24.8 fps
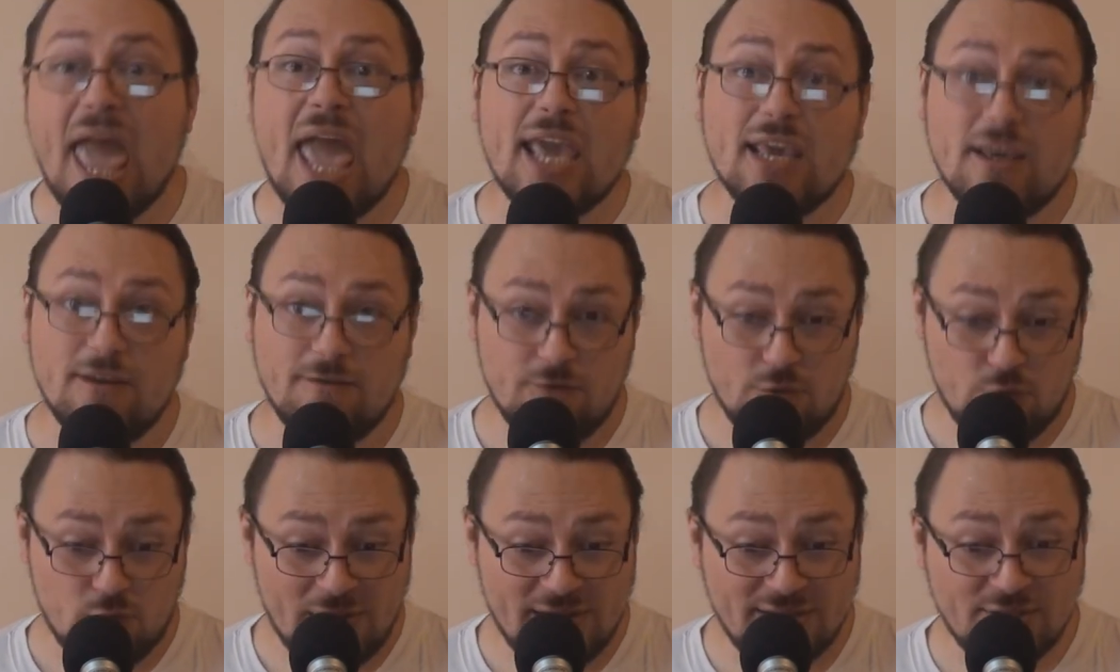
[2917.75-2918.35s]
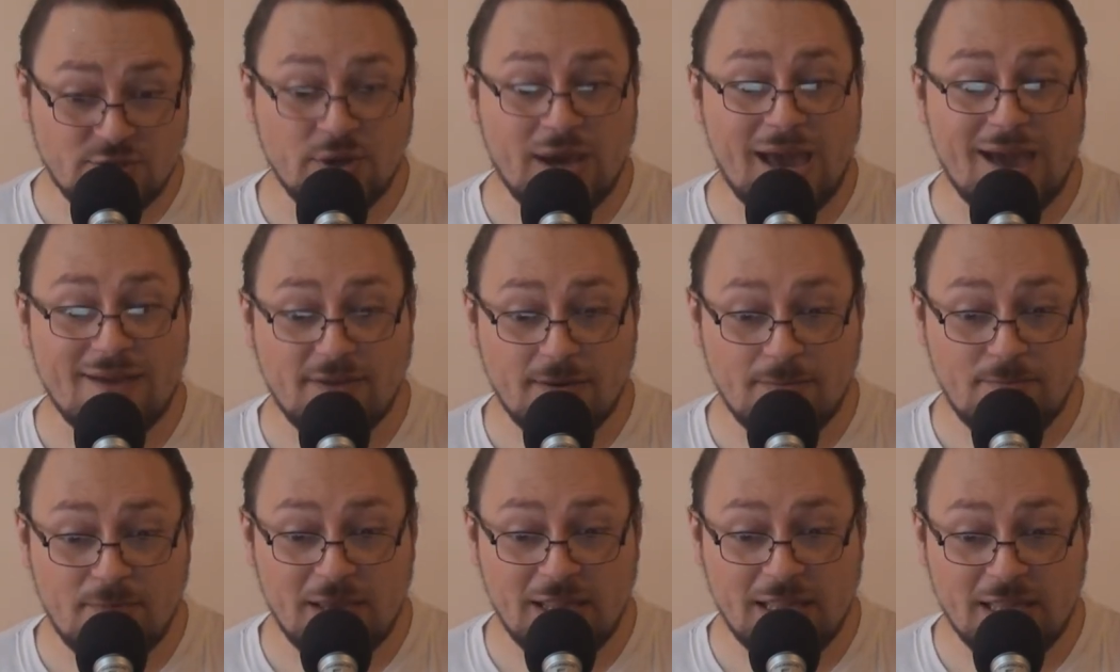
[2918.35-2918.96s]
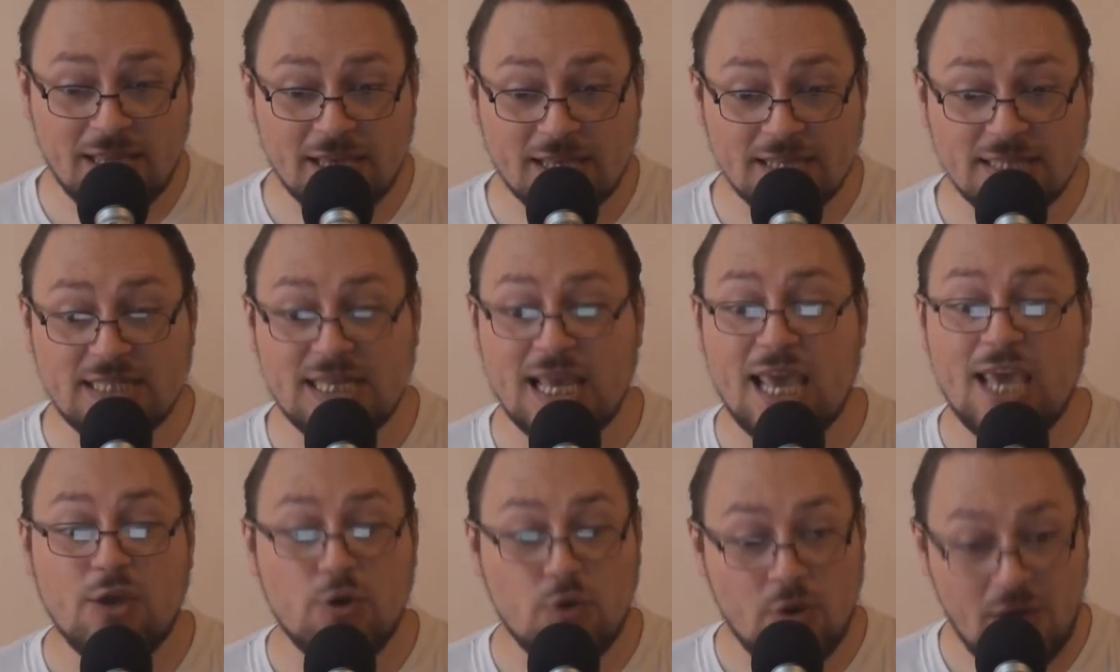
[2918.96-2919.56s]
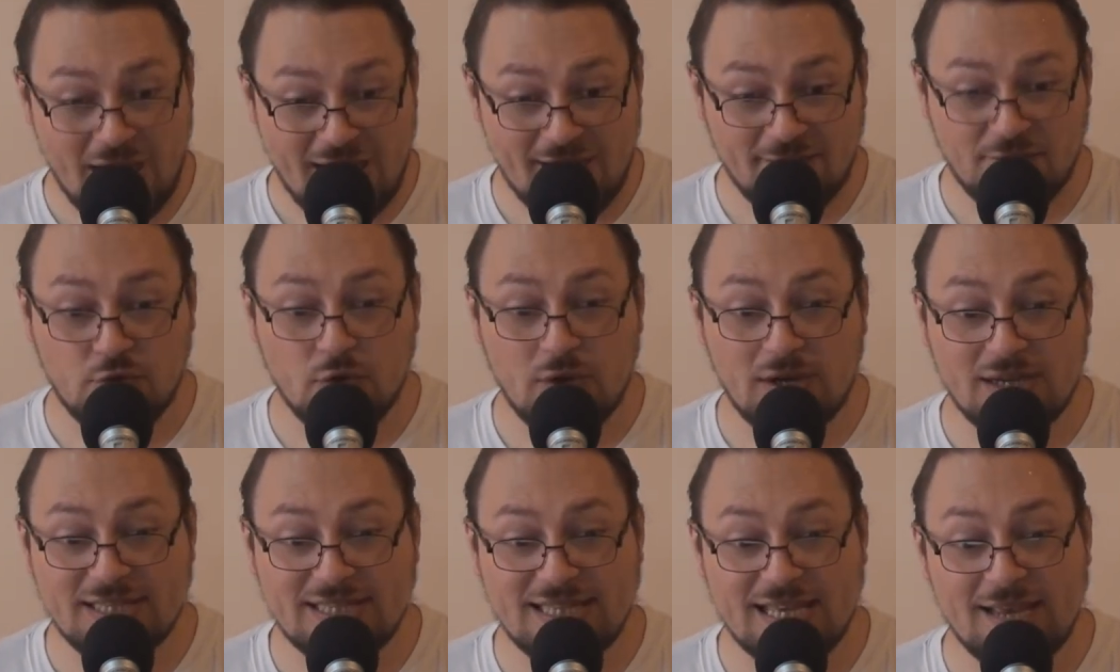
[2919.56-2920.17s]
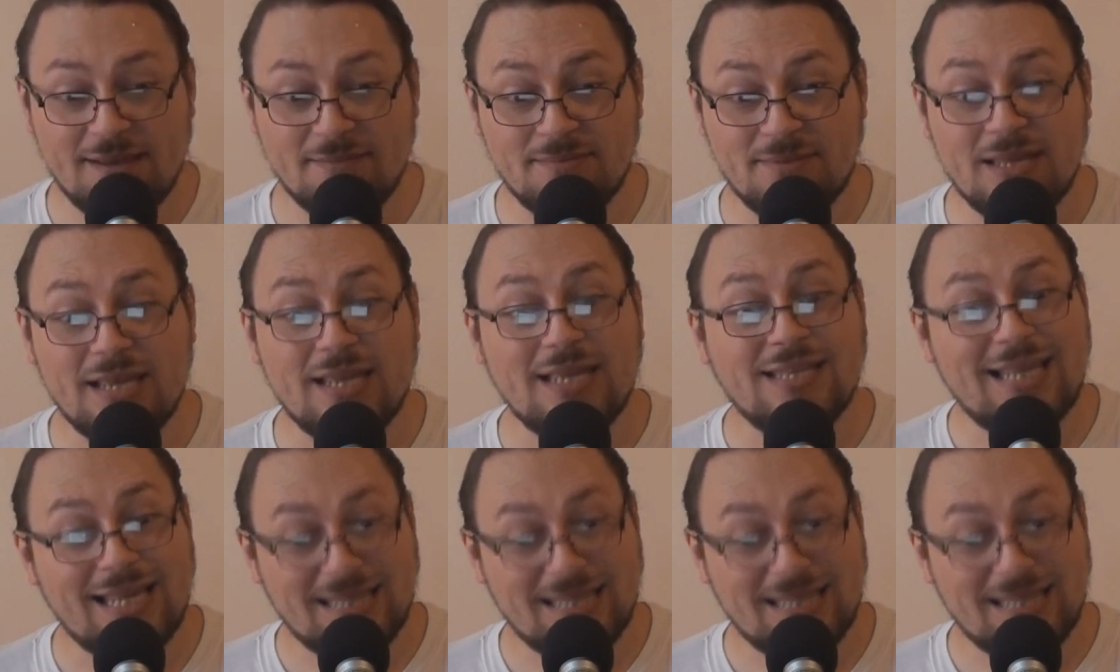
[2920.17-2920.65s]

If you want to have opinions, you have to accept